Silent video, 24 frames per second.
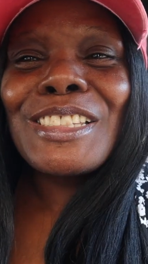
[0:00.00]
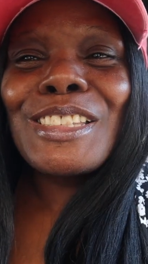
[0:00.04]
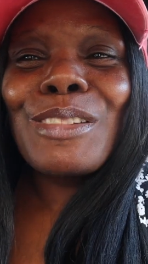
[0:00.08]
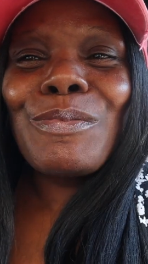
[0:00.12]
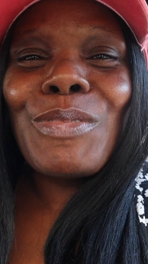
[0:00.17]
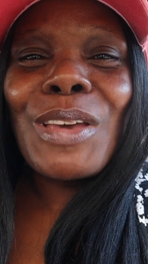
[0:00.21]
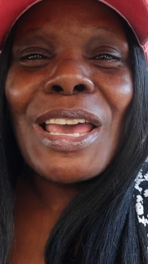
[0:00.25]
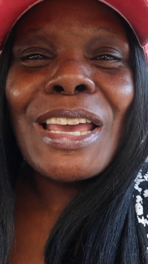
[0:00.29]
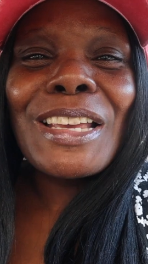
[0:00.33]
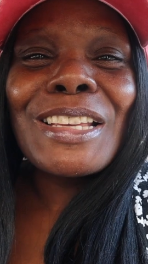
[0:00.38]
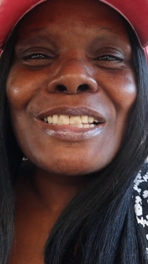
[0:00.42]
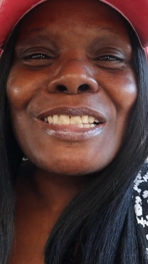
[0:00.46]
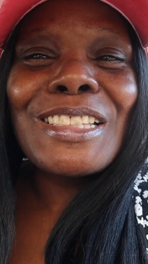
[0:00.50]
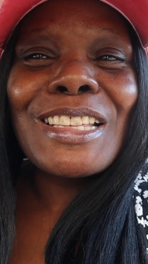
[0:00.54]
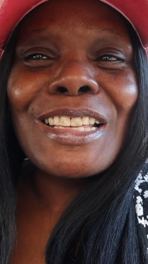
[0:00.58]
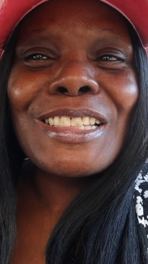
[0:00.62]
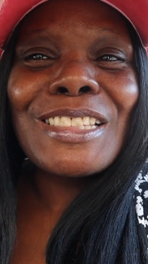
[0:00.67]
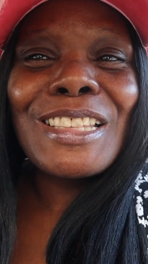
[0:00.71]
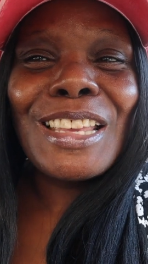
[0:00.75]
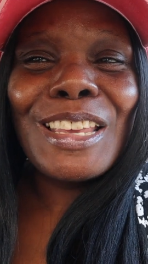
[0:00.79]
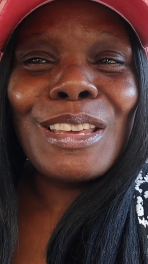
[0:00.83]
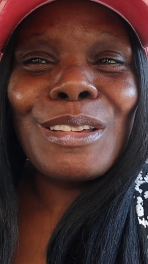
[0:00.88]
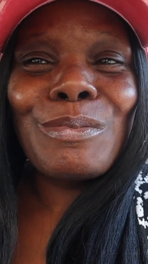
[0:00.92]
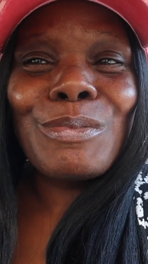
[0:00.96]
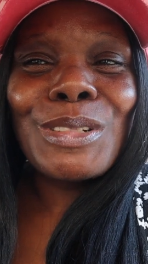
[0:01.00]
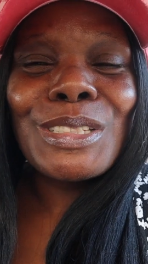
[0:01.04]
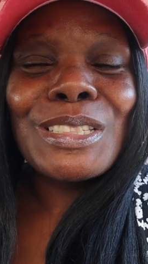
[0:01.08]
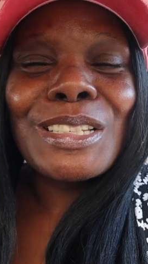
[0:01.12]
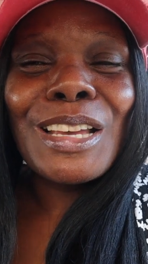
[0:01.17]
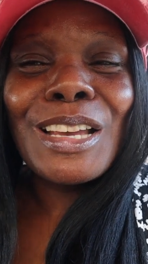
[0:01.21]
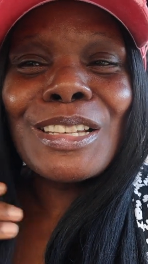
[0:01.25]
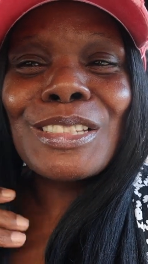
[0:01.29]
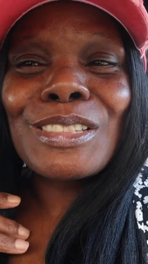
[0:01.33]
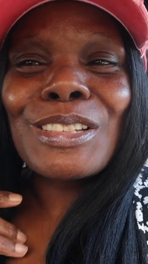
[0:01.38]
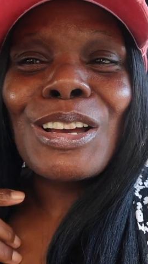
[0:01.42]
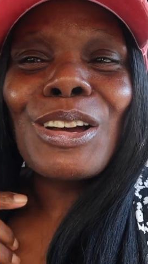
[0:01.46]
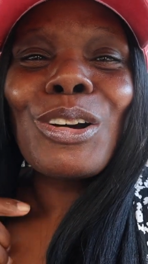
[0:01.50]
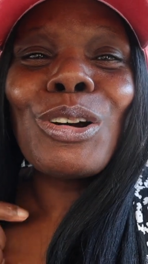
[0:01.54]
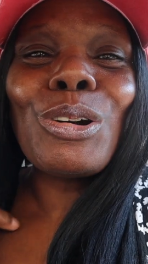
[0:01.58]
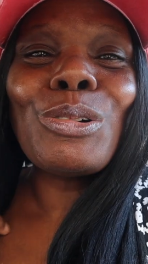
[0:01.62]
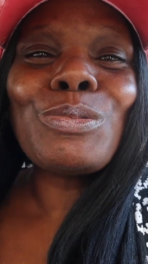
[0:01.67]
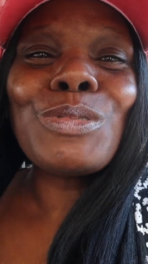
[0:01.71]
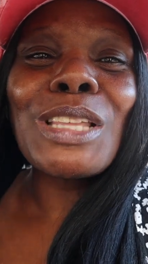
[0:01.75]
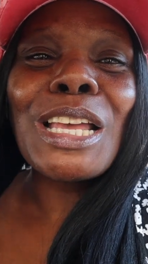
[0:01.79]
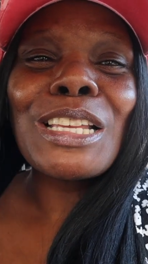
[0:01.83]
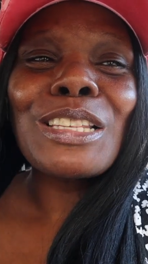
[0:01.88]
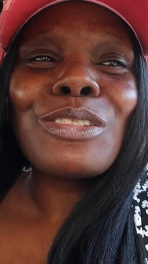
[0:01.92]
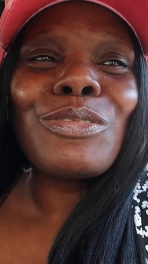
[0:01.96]
The package says Amazon, so I
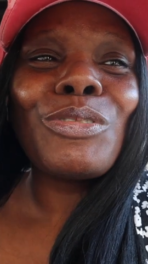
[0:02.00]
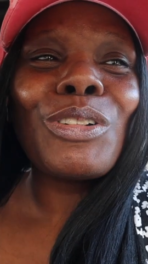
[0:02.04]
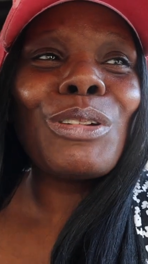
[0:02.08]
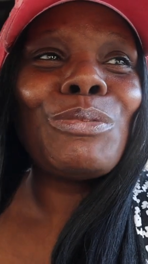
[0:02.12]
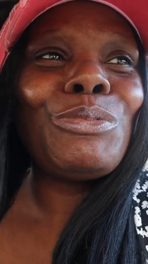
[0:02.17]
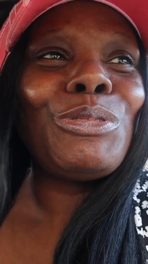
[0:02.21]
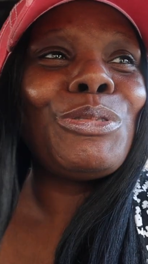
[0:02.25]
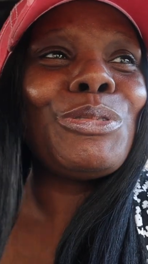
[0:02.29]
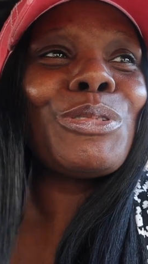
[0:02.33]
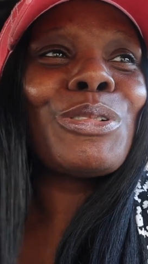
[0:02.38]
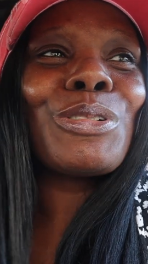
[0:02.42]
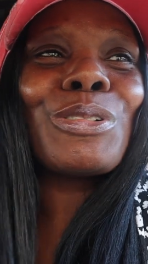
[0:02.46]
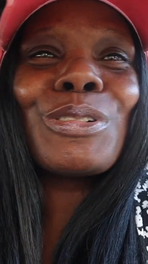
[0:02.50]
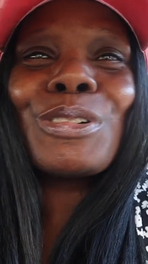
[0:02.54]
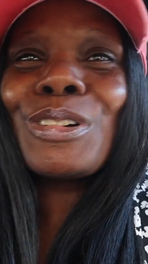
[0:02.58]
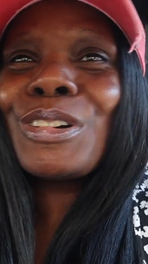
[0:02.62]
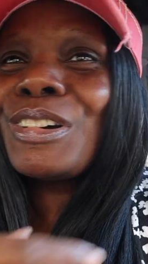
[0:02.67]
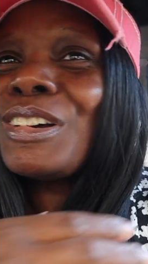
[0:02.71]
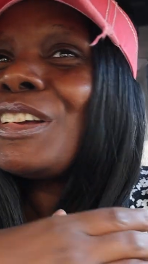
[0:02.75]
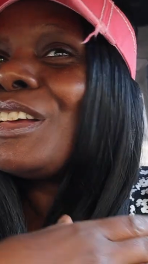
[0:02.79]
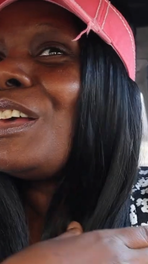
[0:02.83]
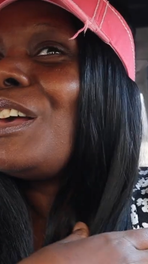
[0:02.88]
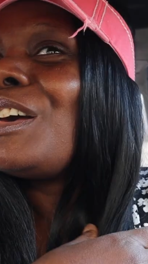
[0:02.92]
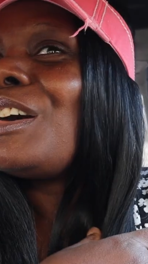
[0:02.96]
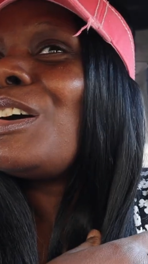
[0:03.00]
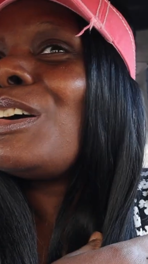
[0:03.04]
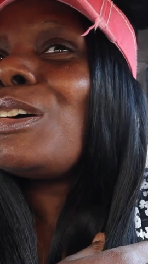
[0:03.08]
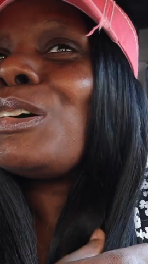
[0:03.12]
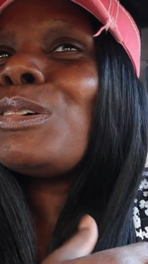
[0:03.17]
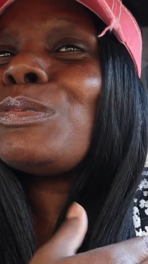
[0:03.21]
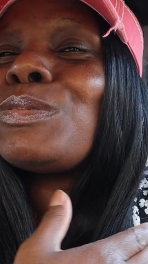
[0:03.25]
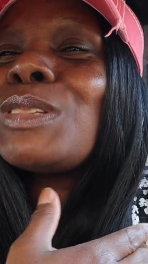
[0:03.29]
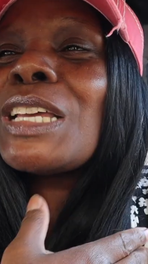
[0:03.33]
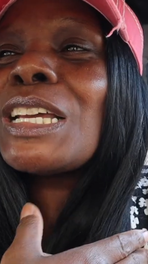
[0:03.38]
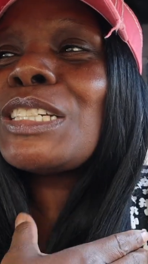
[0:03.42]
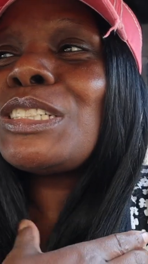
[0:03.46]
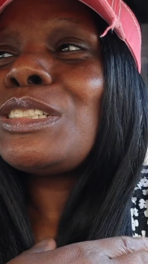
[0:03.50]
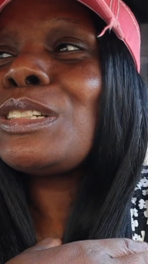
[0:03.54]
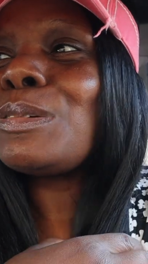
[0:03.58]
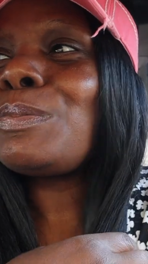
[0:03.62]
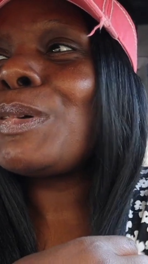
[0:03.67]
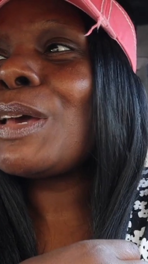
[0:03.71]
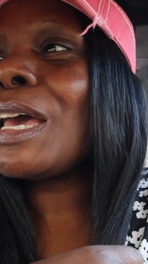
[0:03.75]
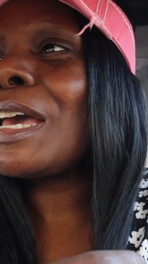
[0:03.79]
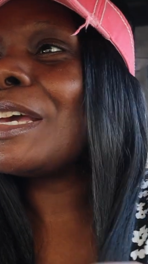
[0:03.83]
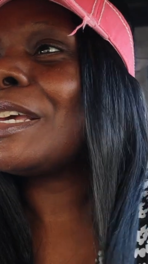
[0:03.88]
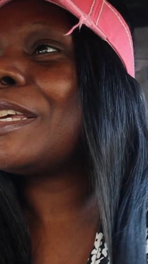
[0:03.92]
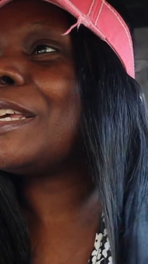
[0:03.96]
hope that's from you, girl. I hope that's your
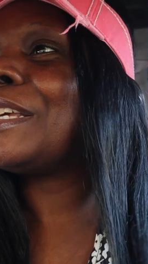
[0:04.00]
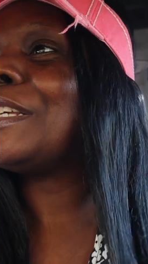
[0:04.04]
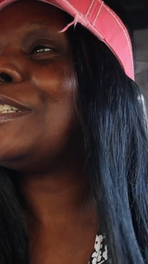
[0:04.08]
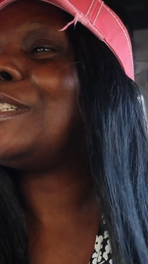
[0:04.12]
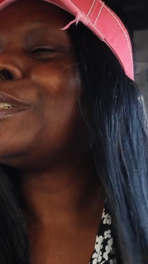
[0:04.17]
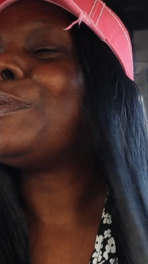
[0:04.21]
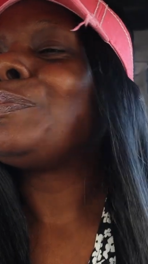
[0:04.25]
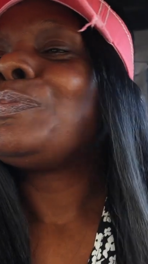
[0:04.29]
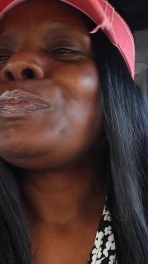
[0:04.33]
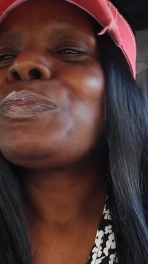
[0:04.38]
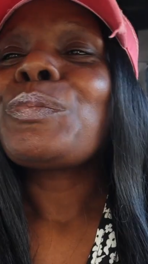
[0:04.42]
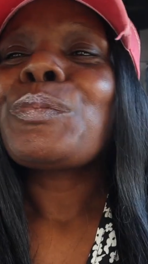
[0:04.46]
package.